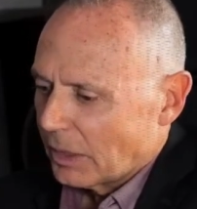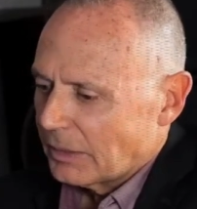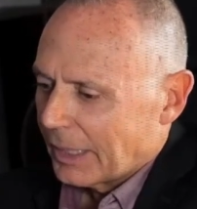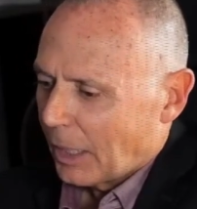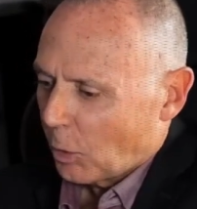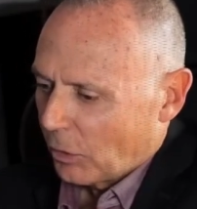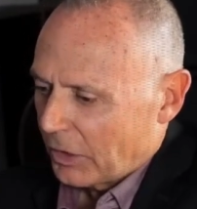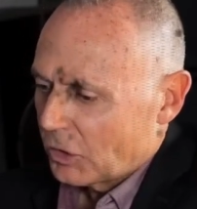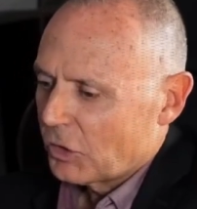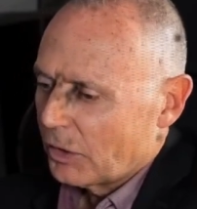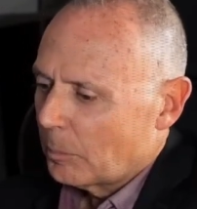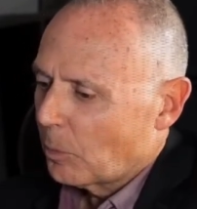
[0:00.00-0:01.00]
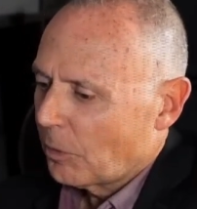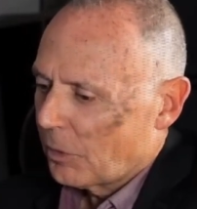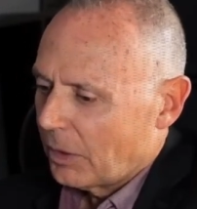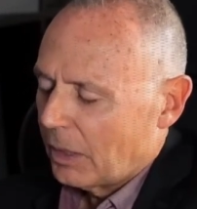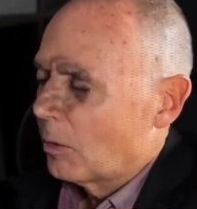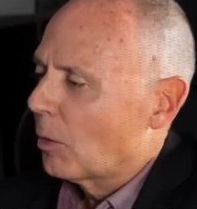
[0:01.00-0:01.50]
authentic emotional
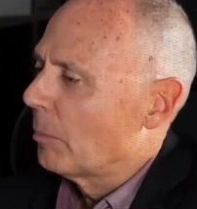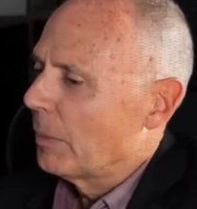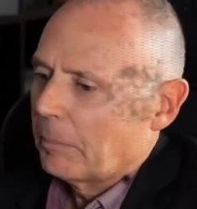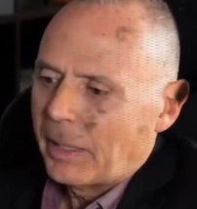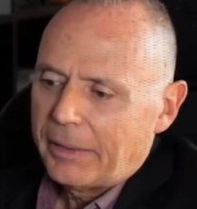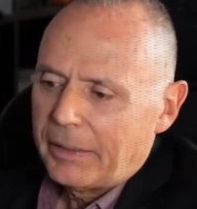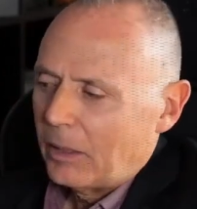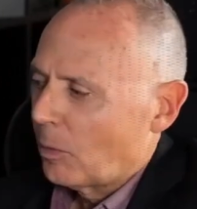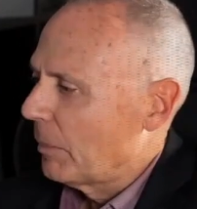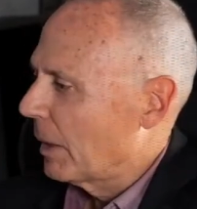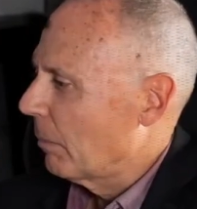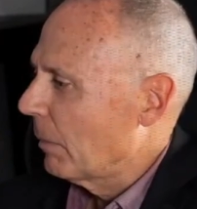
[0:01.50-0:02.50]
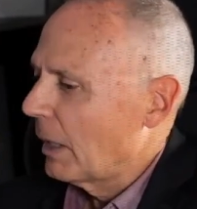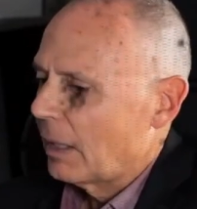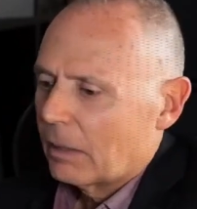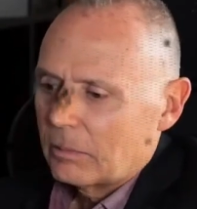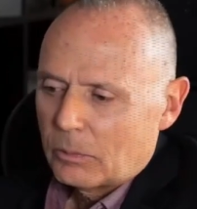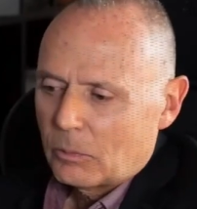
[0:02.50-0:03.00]
connection is with my mother, with
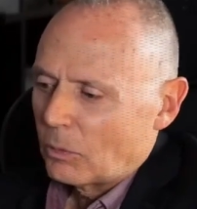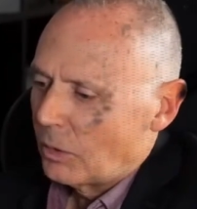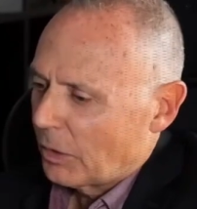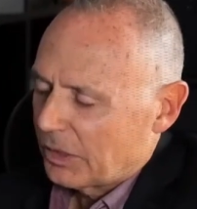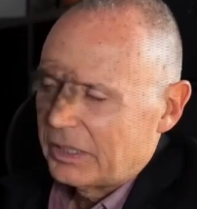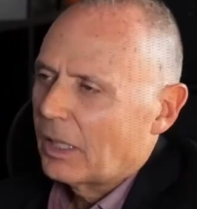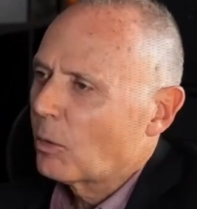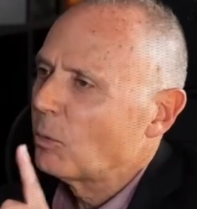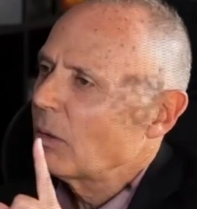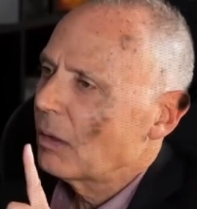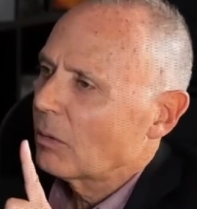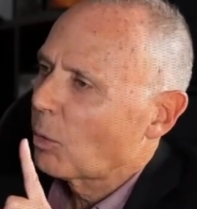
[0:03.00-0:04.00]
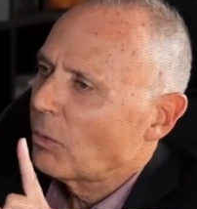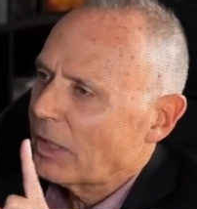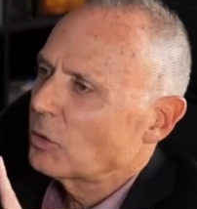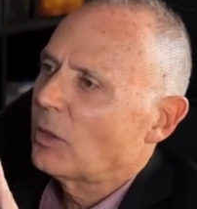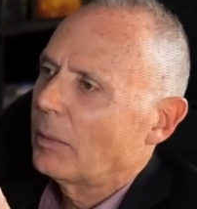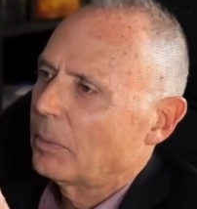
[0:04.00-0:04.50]
my sister, with whatever, with
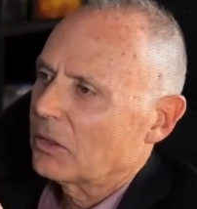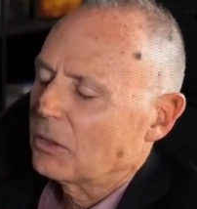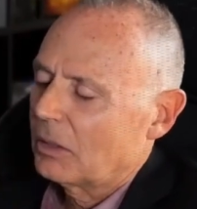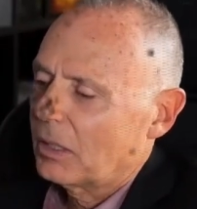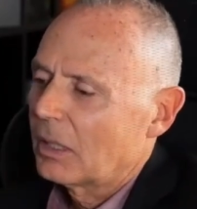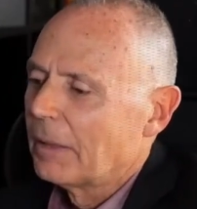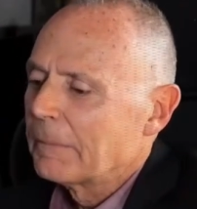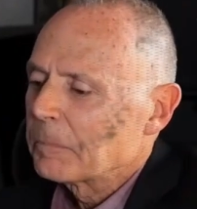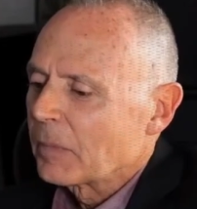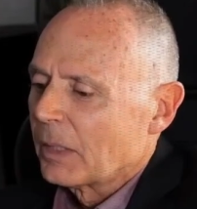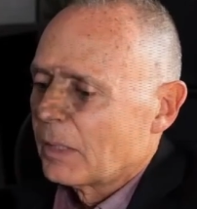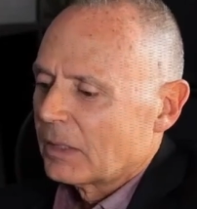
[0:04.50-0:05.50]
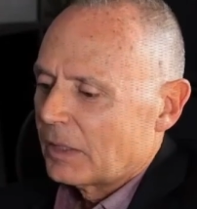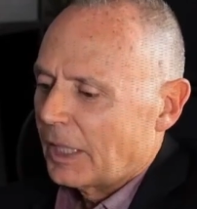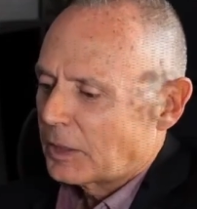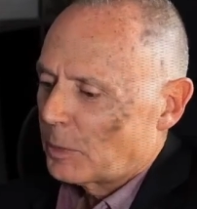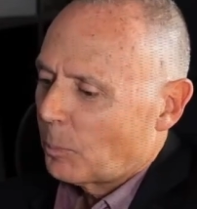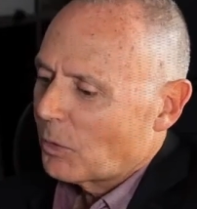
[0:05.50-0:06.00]
just one person.
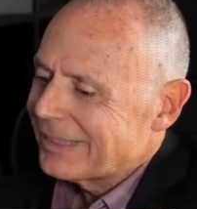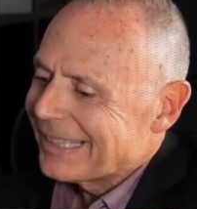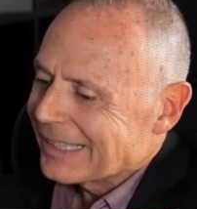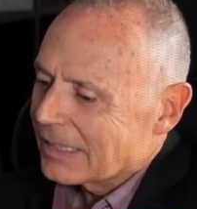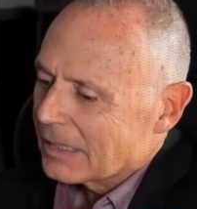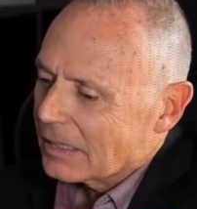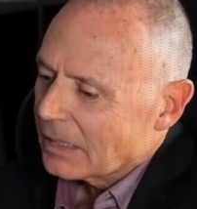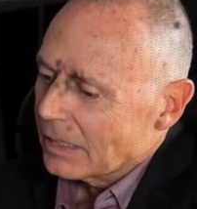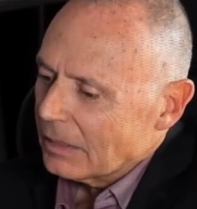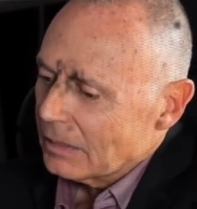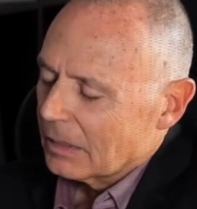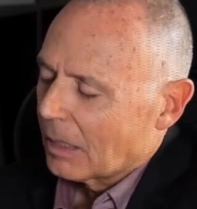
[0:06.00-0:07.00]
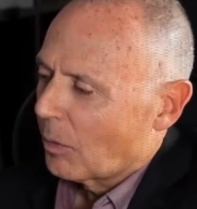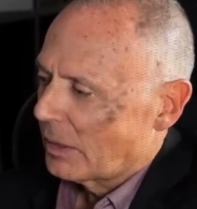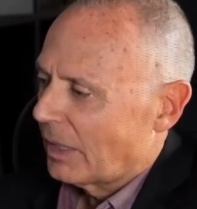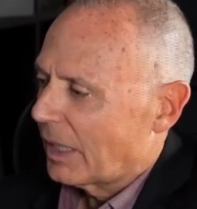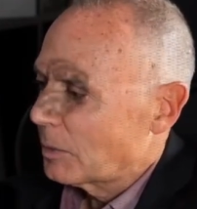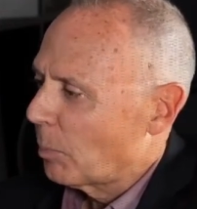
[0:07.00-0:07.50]
If the answer is yes,
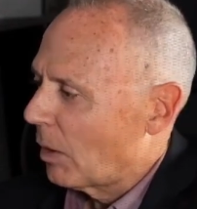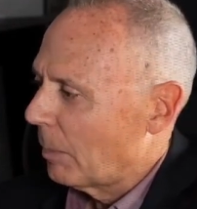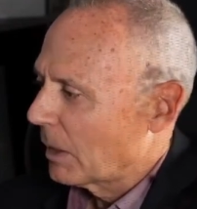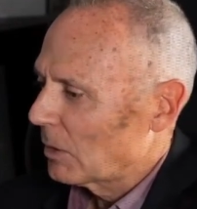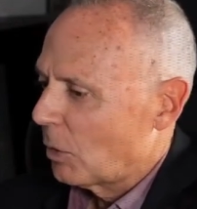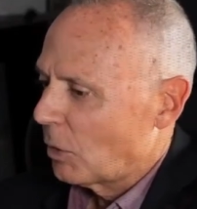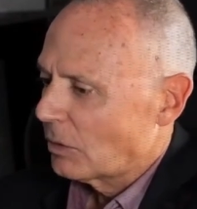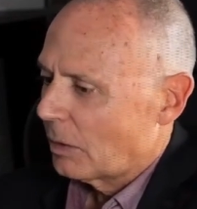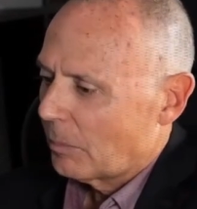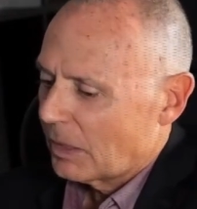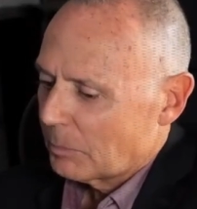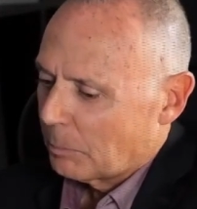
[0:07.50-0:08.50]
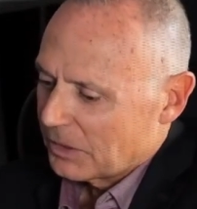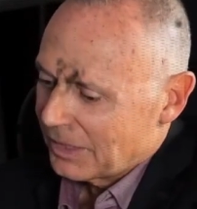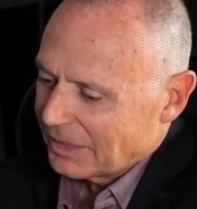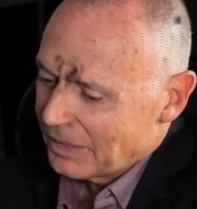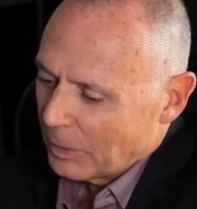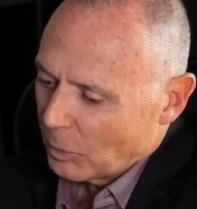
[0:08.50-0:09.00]
even if you have problems with others,
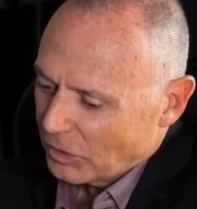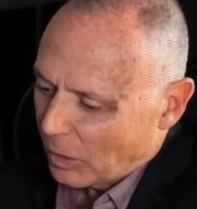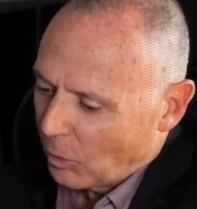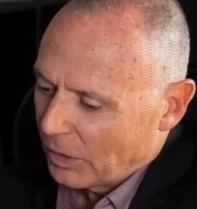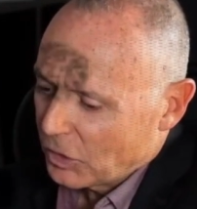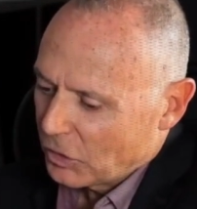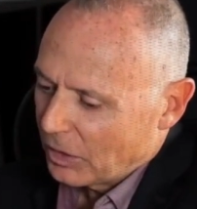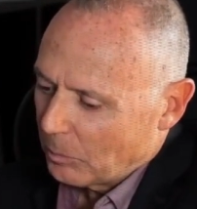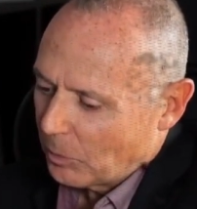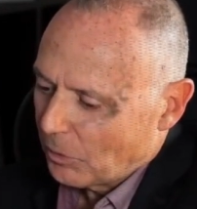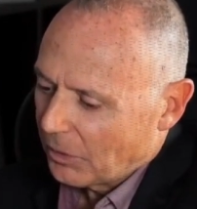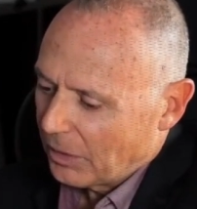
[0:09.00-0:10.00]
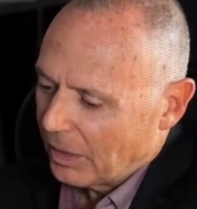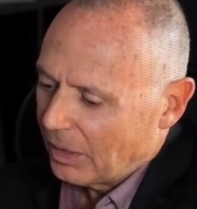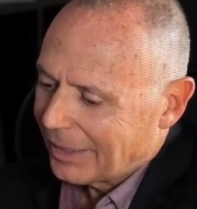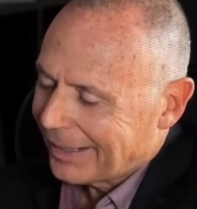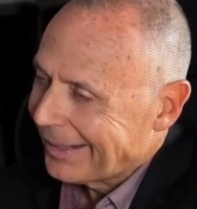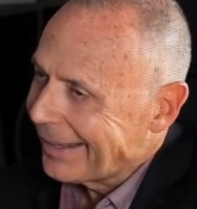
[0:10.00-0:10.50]
if you have had that real
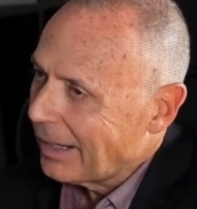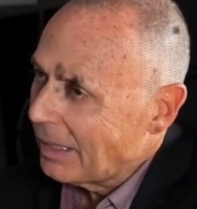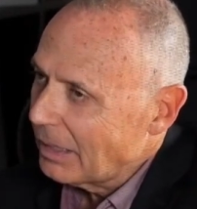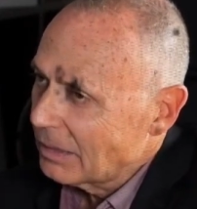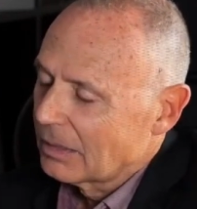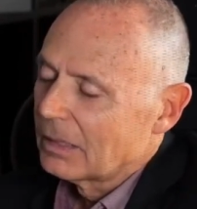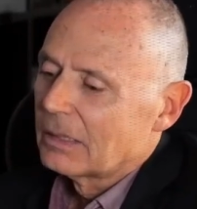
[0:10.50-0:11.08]
emotional connection,